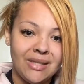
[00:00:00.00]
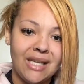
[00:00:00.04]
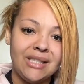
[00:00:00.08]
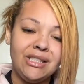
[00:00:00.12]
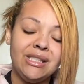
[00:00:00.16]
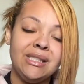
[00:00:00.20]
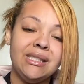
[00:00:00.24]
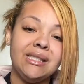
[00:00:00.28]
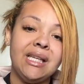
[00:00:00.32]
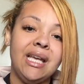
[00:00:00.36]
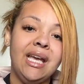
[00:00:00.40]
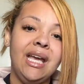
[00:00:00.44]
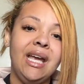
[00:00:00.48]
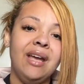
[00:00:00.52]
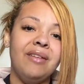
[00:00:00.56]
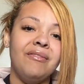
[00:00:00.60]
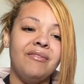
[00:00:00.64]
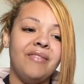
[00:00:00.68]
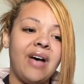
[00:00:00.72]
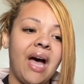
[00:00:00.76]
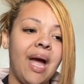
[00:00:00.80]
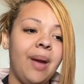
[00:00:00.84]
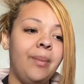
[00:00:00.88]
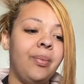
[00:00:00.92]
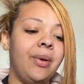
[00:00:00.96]
They just
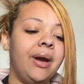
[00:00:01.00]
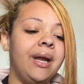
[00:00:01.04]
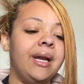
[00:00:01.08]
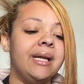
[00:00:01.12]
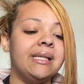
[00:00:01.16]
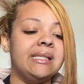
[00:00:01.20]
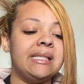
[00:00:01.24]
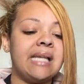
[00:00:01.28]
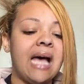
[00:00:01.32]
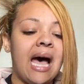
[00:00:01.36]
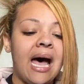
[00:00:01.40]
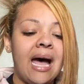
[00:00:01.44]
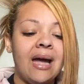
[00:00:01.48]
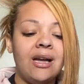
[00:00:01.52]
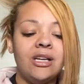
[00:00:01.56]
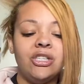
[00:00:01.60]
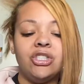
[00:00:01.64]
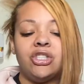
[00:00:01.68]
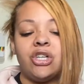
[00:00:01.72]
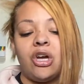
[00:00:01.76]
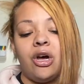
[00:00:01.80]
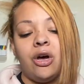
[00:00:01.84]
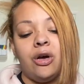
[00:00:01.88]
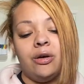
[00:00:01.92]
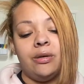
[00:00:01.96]
can't vibrate as
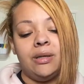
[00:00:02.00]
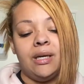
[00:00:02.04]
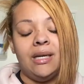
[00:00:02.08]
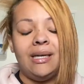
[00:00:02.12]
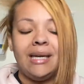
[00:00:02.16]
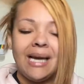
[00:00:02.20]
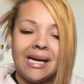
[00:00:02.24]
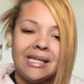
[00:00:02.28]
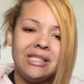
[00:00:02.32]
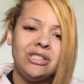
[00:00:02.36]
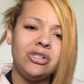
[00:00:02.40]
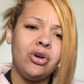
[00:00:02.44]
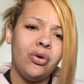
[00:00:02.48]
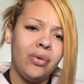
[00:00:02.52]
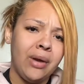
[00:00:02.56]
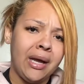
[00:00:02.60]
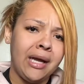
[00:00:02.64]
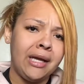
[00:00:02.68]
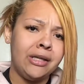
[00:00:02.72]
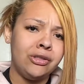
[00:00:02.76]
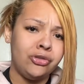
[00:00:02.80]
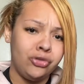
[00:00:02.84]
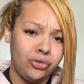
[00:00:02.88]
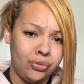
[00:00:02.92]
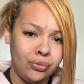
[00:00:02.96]
high as y'all, and that's
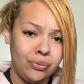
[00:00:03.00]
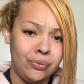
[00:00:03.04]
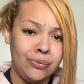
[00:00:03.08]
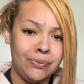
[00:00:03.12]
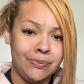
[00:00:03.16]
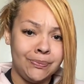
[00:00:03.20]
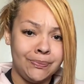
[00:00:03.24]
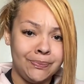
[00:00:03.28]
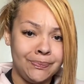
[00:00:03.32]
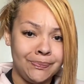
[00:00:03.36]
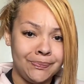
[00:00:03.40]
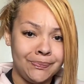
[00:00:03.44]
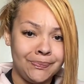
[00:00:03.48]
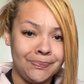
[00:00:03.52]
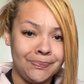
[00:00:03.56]
okay too.